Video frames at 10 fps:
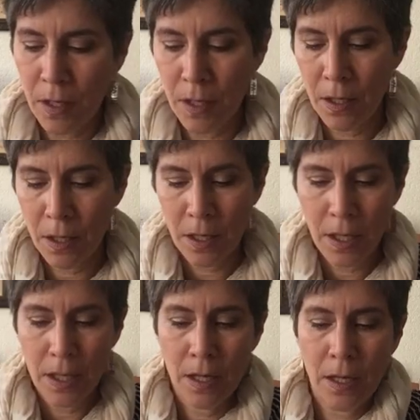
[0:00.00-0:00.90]

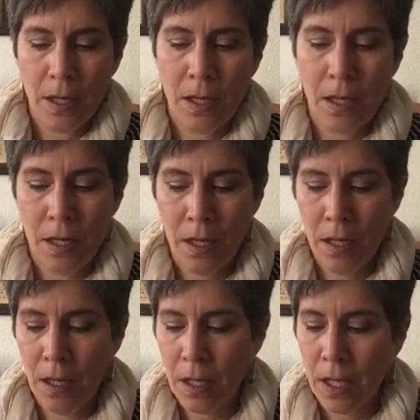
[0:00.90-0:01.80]
I
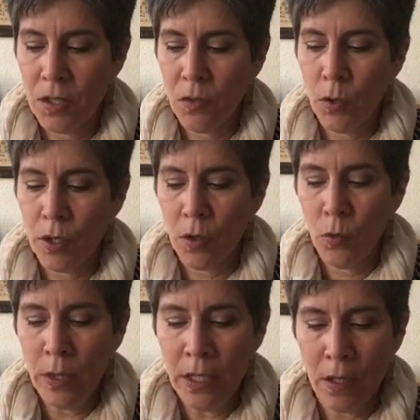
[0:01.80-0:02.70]
get to work a
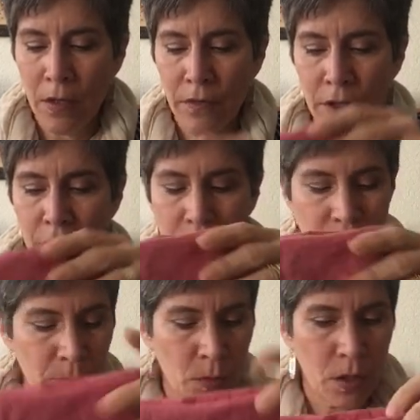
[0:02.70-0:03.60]
week on various
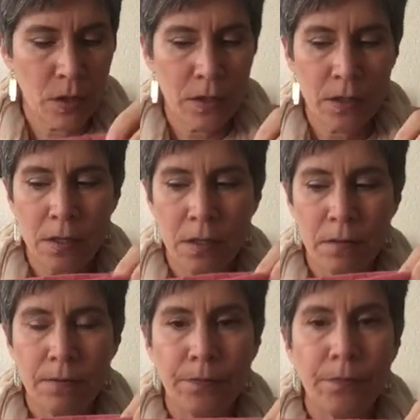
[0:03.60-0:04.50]
smalls.
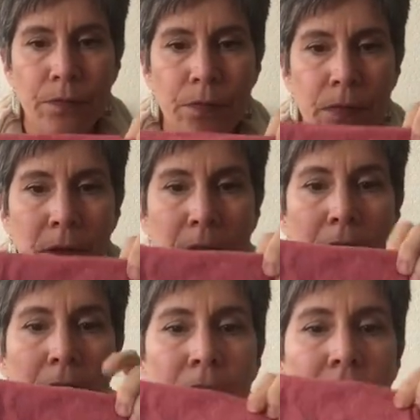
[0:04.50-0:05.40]

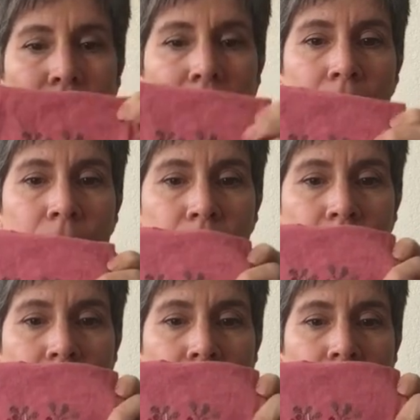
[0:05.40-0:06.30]
So
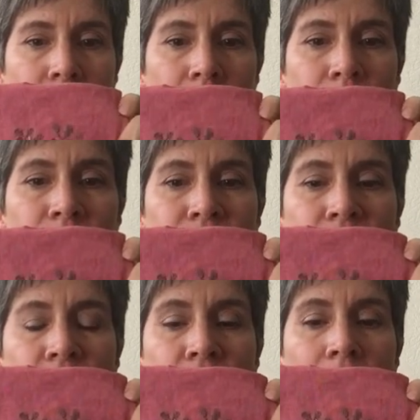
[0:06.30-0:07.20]
here's the one I'm
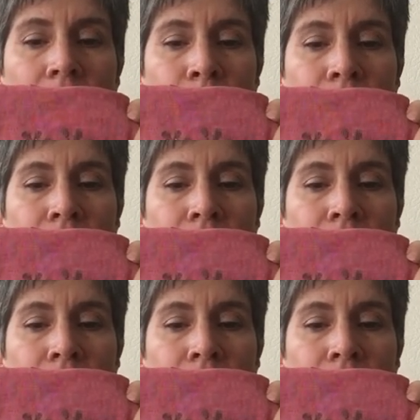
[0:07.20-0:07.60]
finishing up.